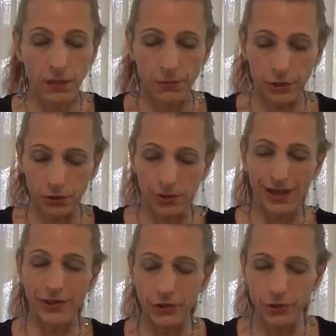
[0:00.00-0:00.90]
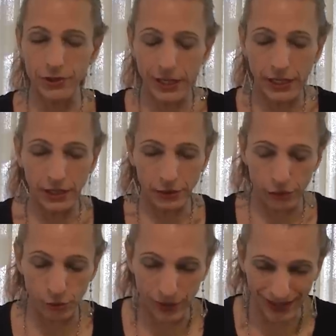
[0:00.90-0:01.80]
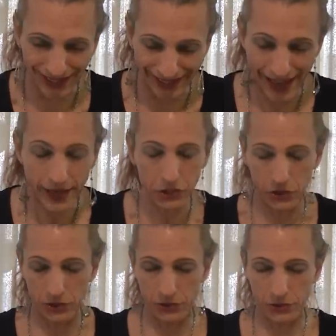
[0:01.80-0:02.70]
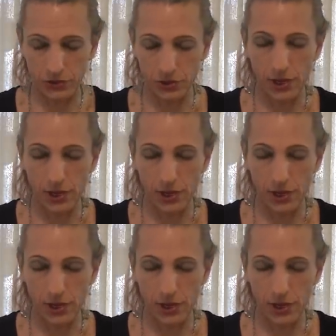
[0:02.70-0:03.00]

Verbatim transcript: But you're understanding through the connections